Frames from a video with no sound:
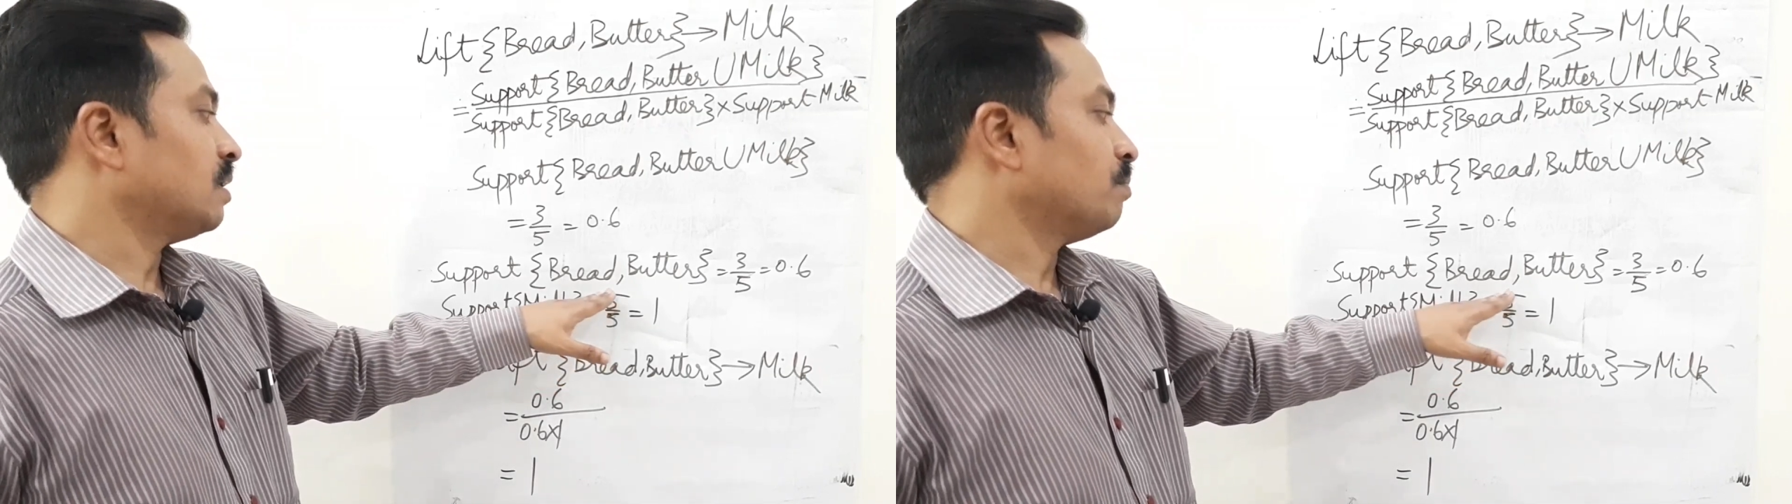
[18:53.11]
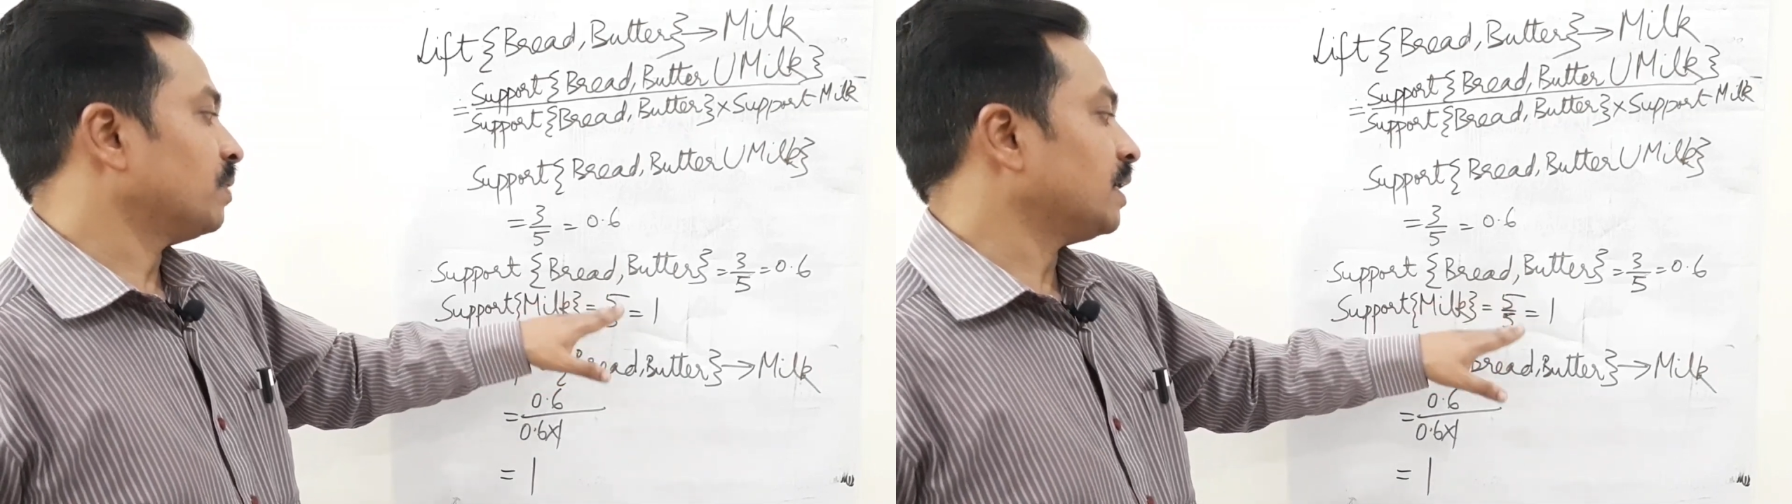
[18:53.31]

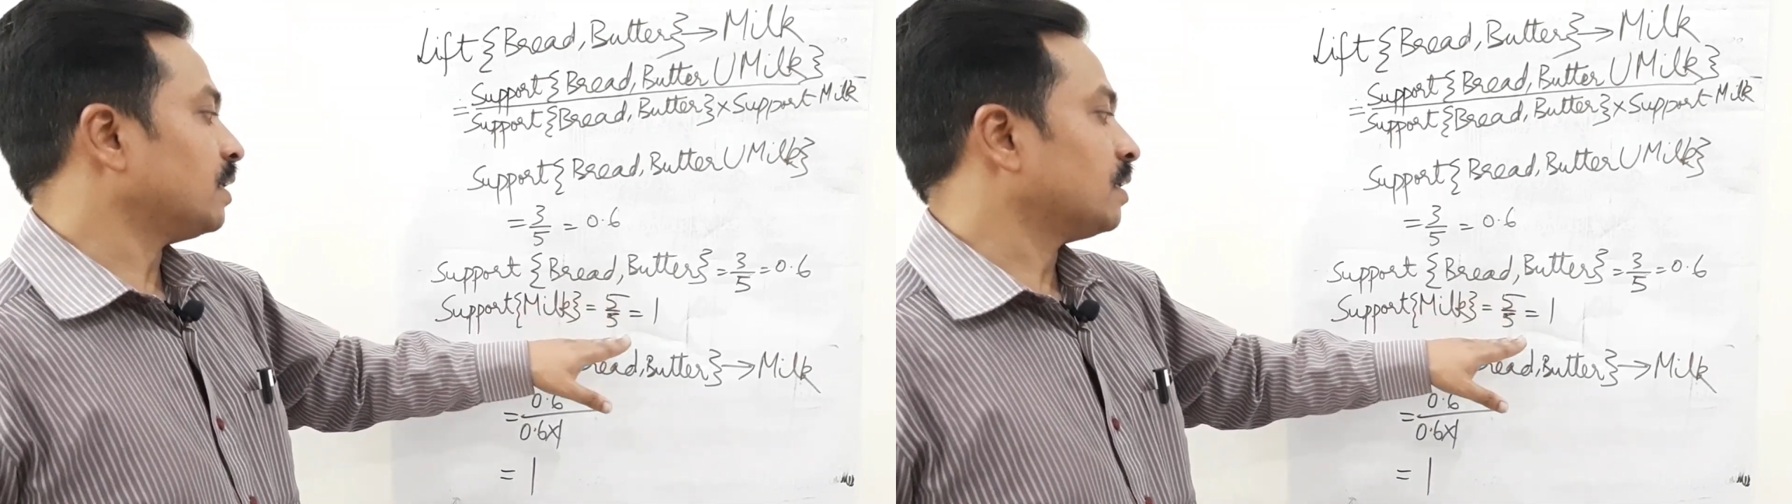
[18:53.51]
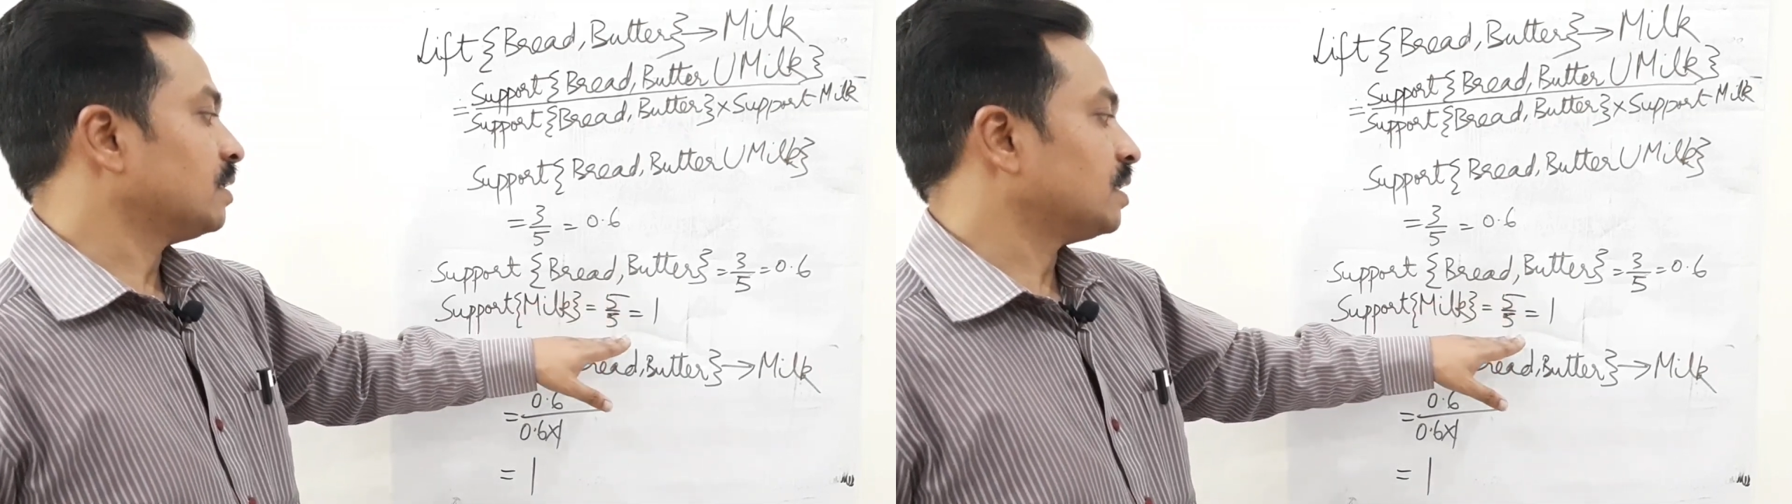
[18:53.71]
the
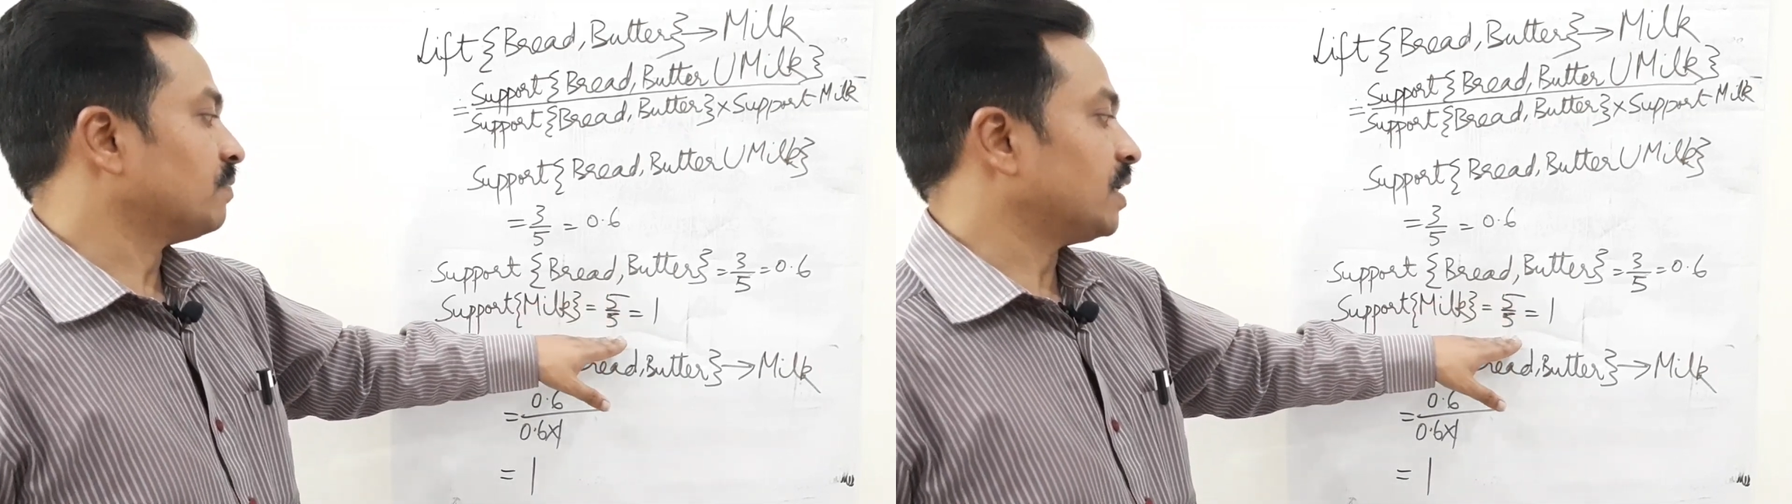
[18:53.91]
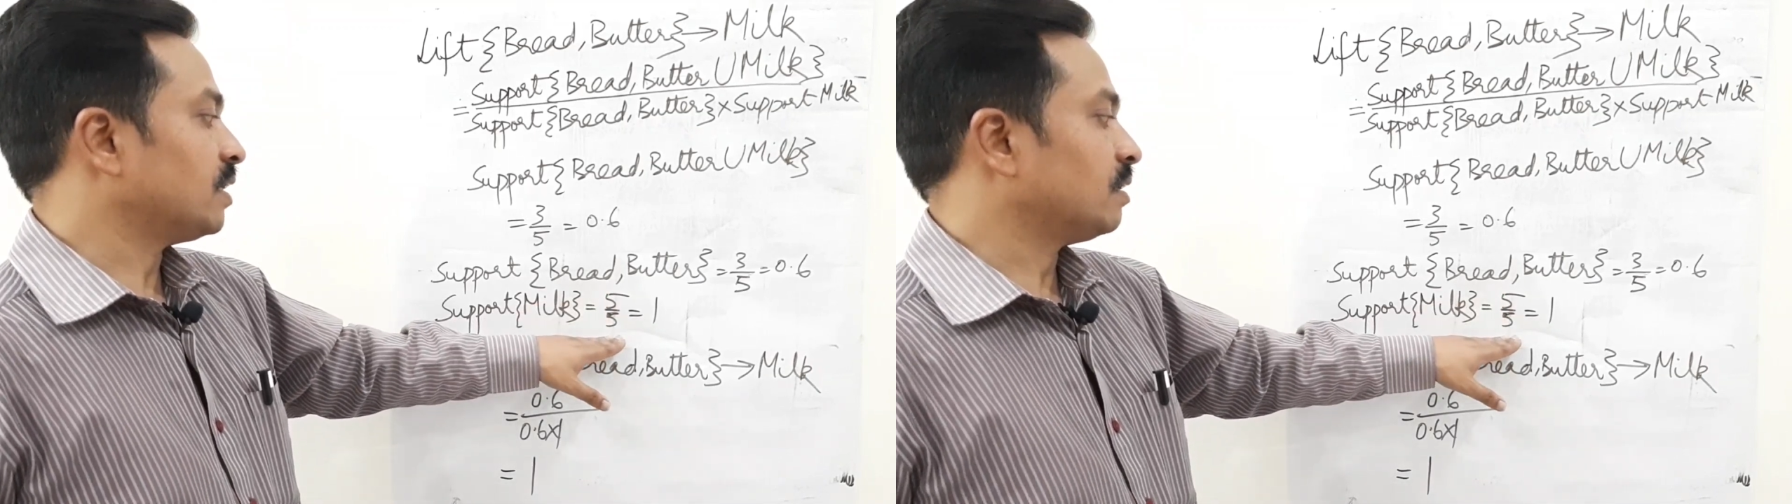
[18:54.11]
milk
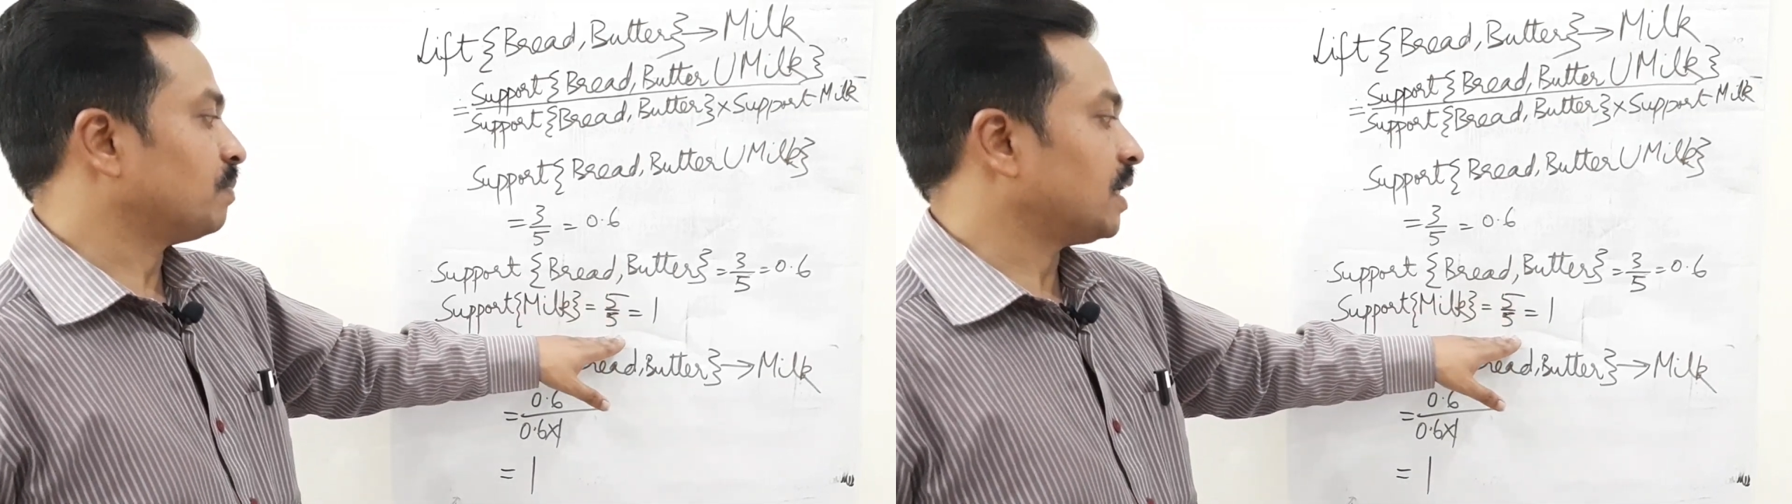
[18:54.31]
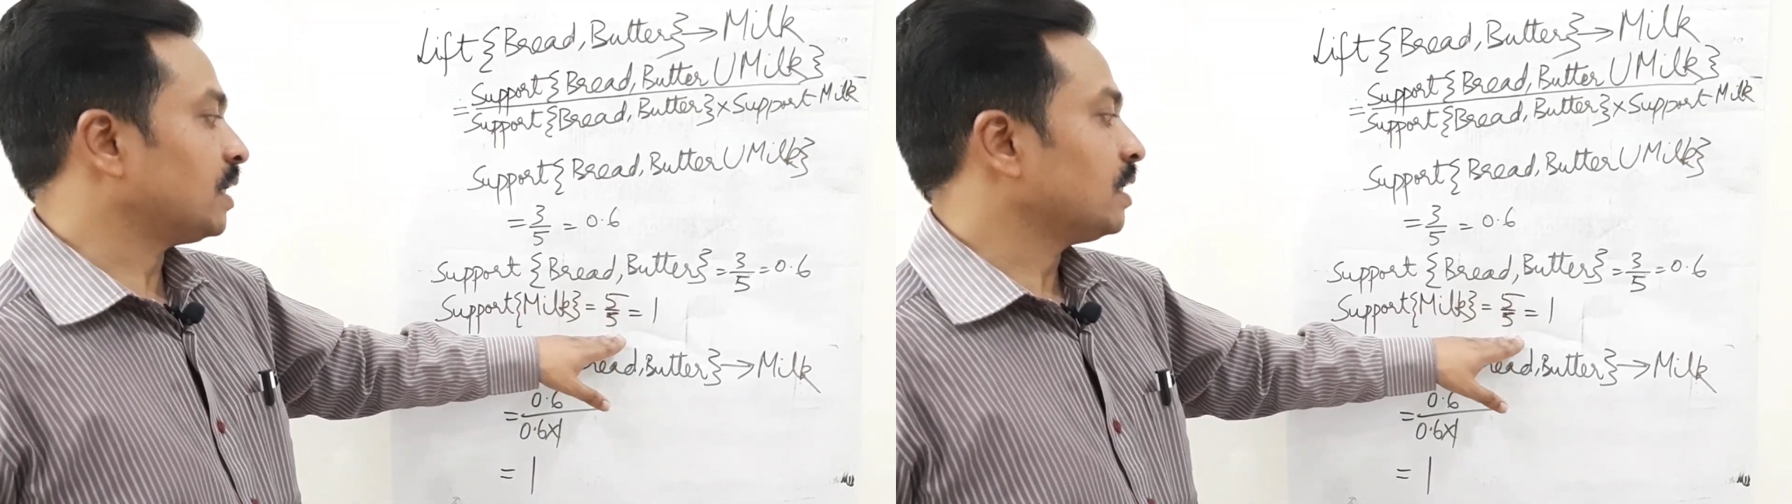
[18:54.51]
divided
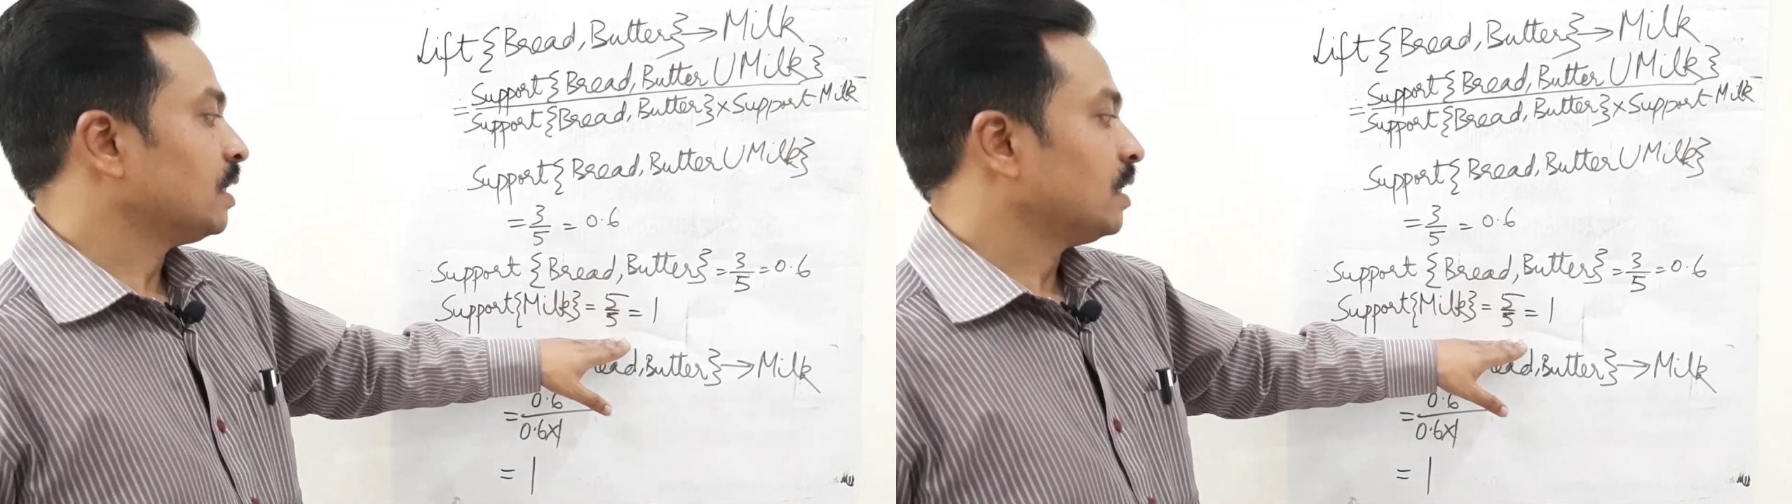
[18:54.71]
by